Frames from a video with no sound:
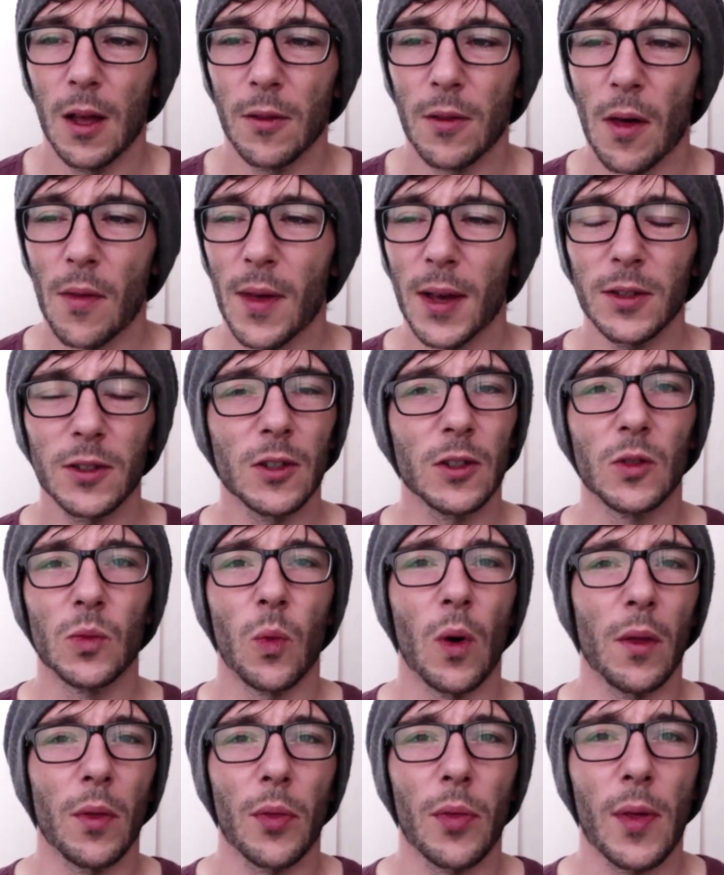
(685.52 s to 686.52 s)
That's just
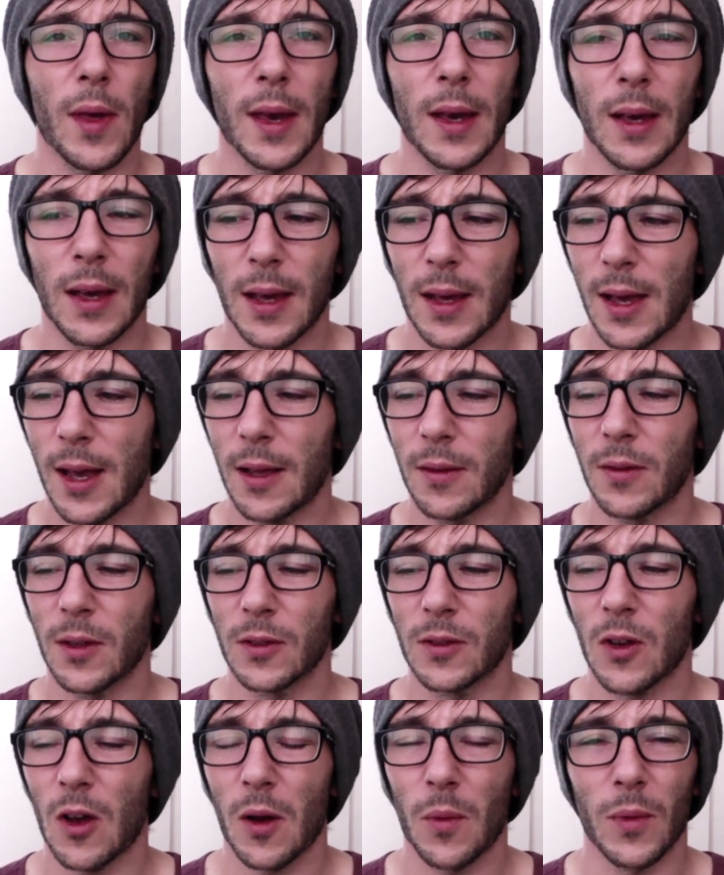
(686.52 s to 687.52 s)
one thing in the
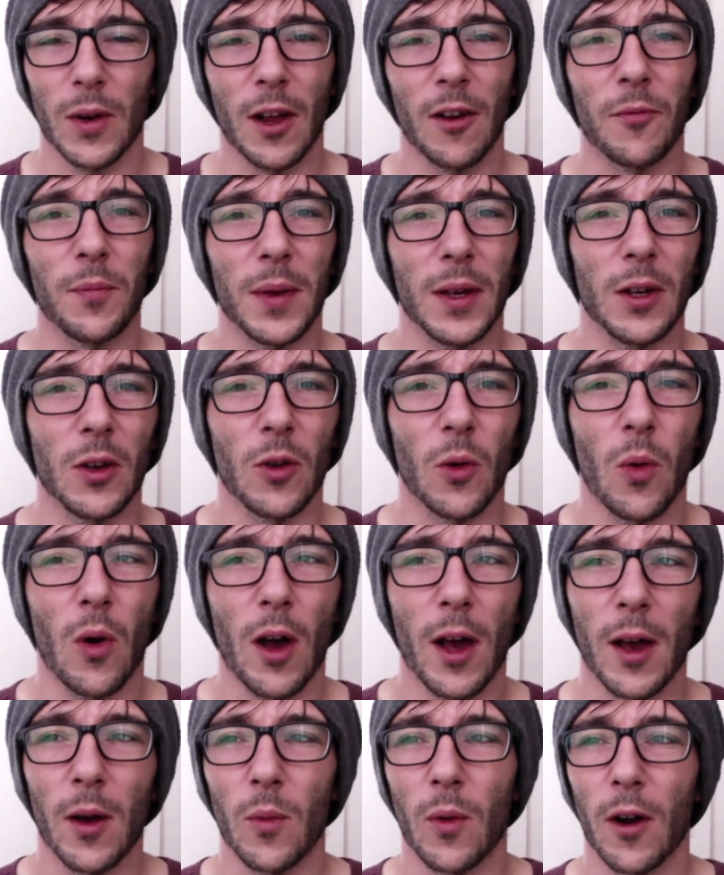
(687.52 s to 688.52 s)
time when I've been
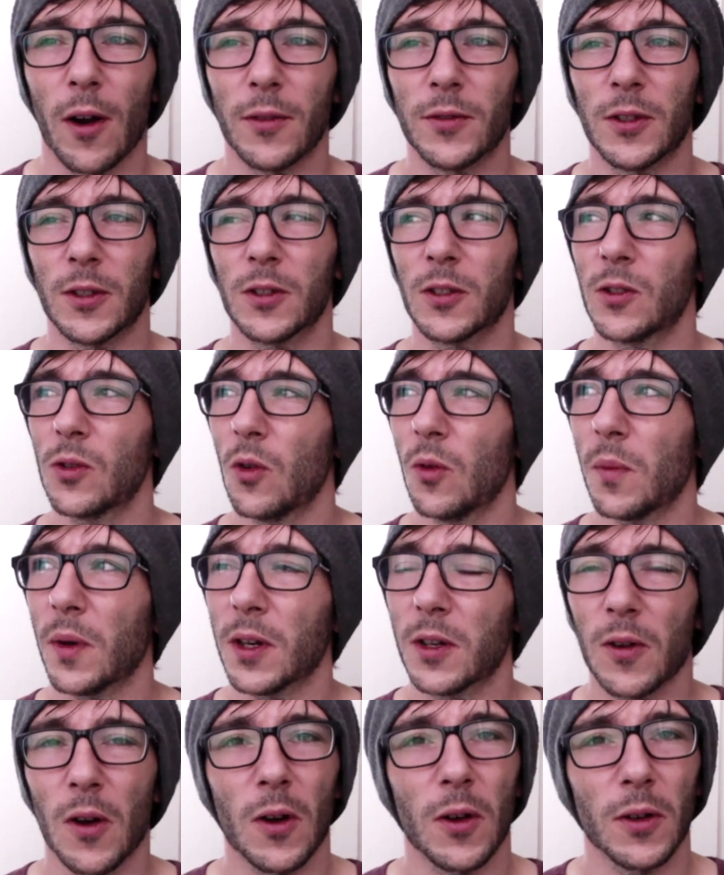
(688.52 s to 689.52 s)
quiet, where I've just thought, my
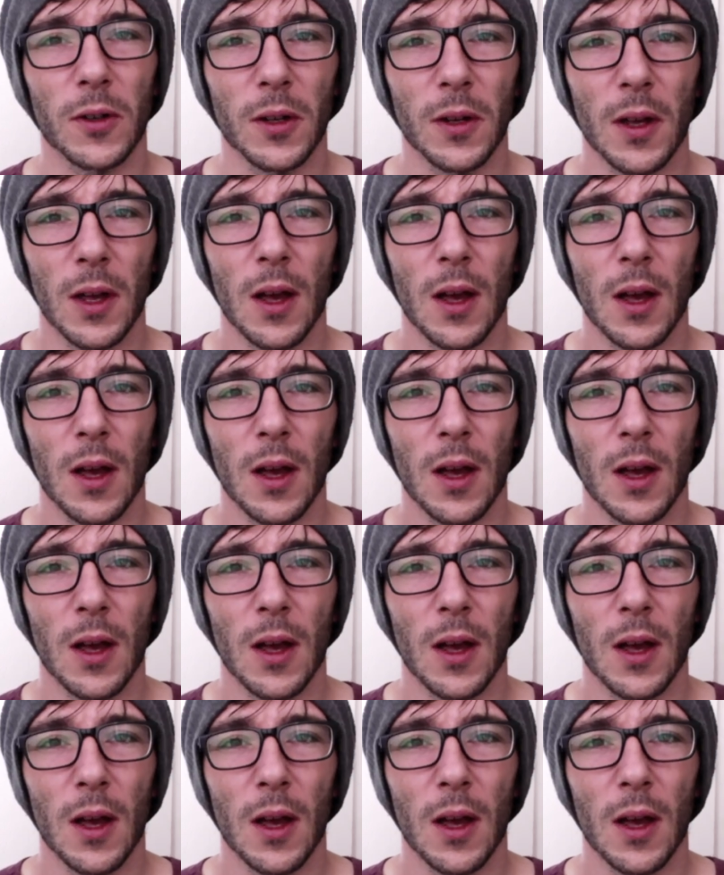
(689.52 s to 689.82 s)
God,